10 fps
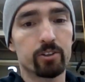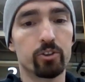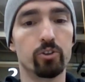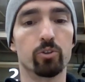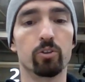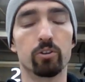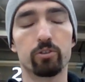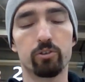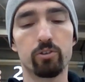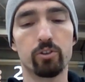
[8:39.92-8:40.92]
your
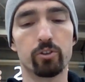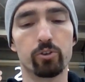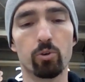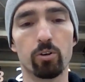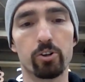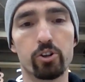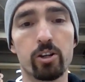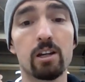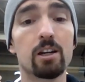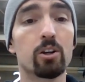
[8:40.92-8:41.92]
torch
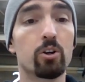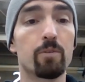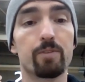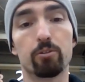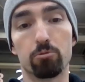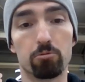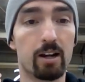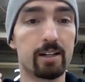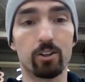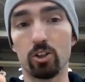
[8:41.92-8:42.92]

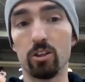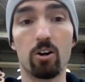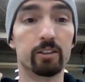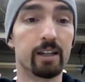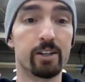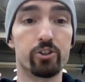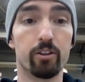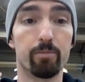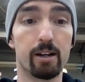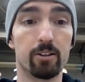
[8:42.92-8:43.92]
right along the edge of
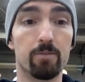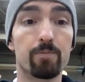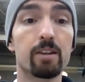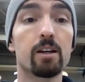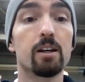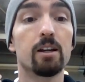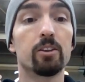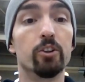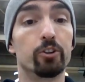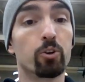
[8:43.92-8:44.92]
the metal.
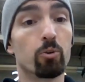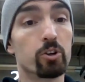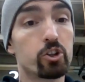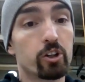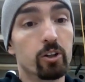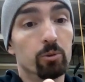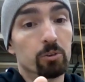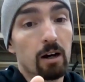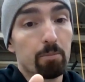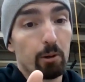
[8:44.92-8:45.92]
The torch goes
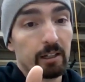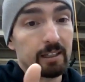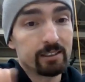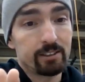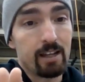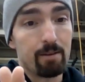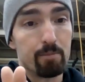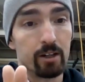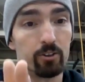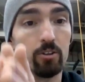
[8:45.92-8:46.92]
up against that
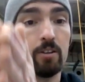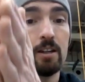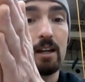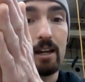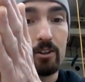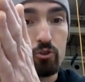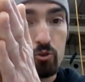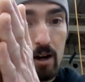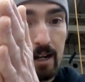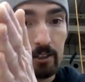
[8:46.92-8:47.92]
metal and
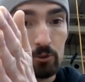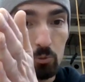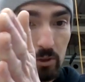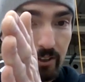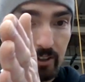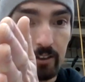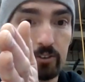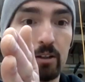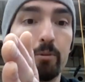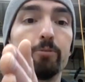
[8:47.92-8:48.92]
drags with it.
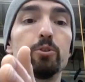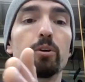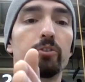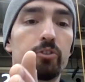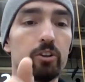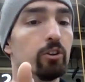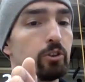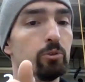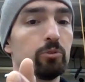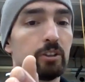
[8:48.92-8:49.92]
Some of you are still
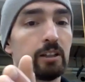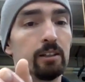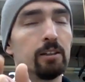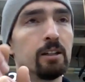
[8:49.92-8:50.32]
using